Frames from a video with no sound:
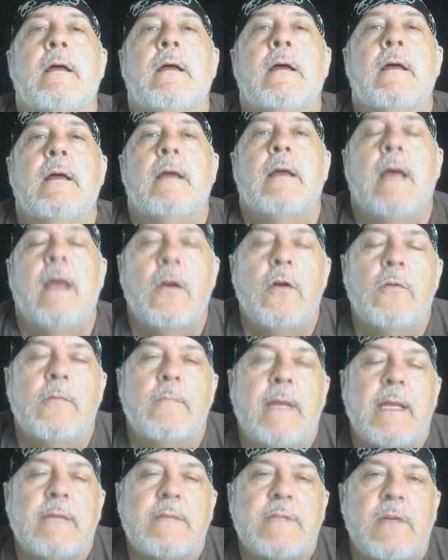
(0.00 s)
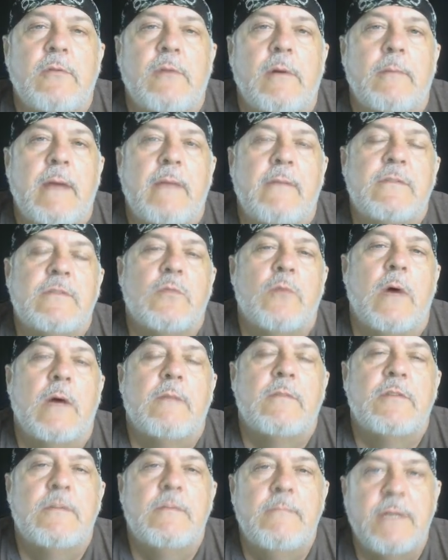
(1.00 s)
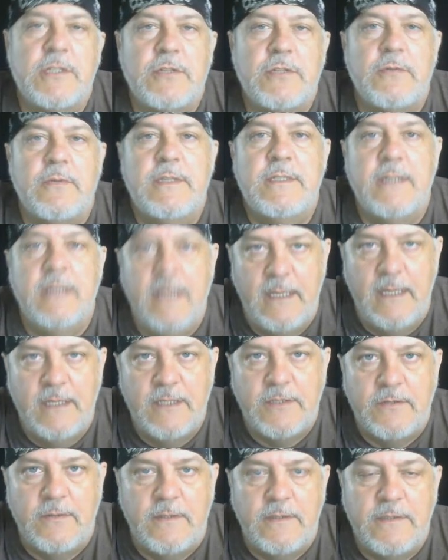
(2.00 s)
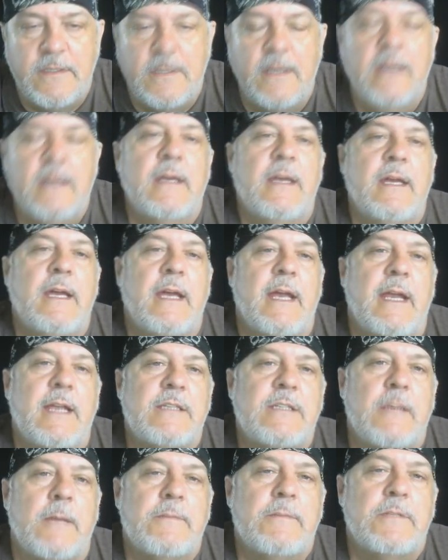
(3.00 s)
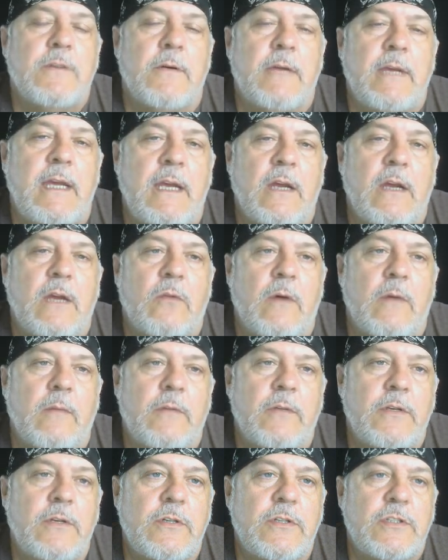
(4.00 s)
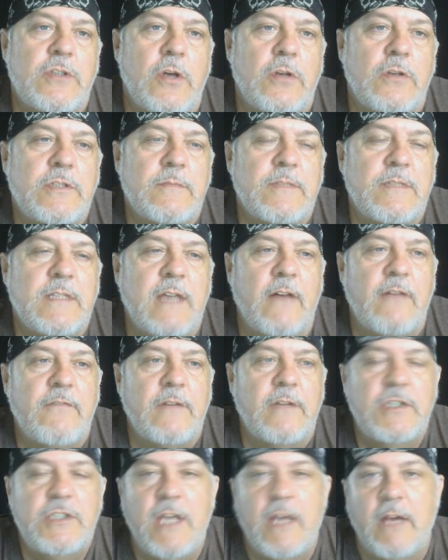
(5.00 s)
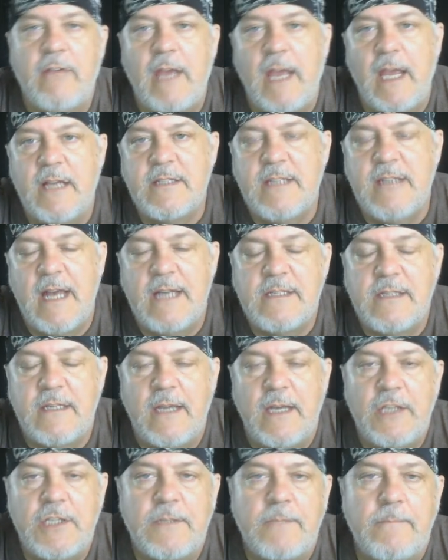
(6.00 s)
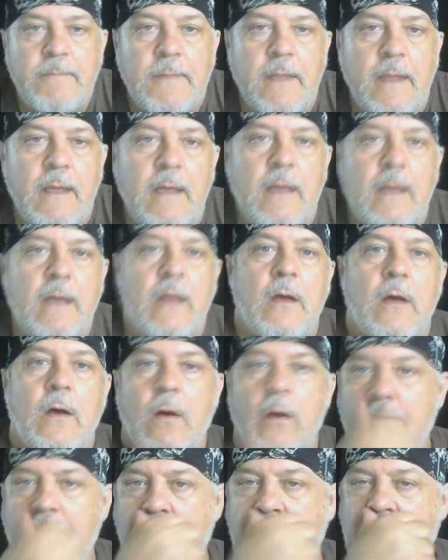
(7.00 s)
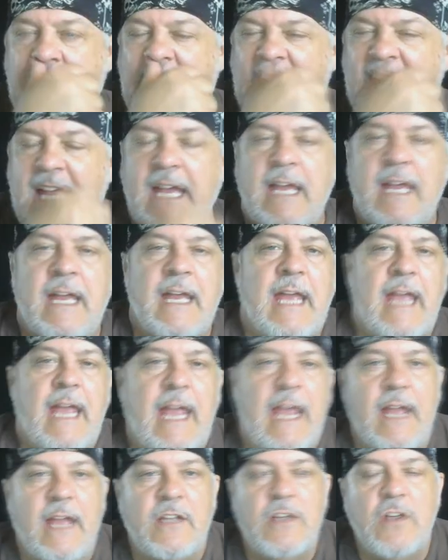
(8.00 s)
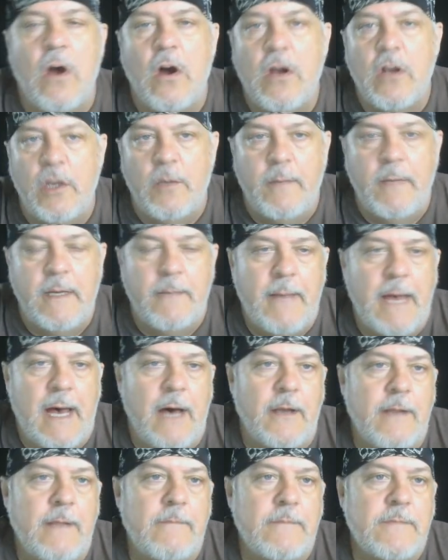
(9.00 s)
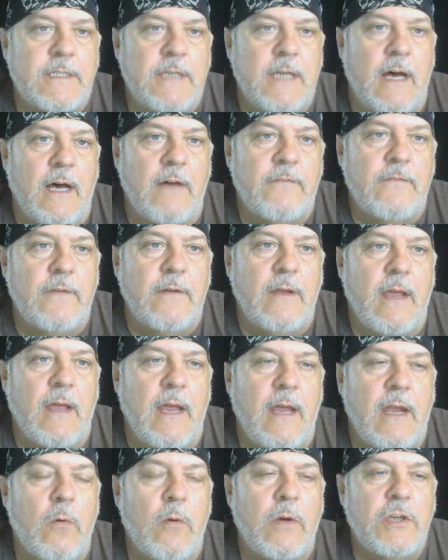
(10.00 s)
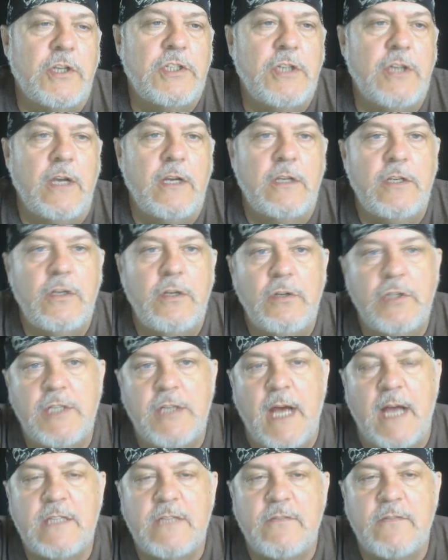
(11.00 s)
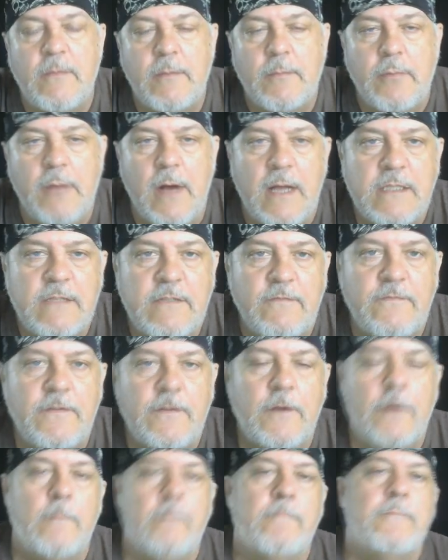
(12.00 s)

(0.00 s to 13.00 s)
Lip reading: Hello, my name is Leroy Blevins. Welcome to Mysteries and Histories. In this episode here, what I'm going to do is show some stuff in the JFK assassination, okay, and talk a little bit about it and stuff. And I want to show you the two shots from the Bronson film,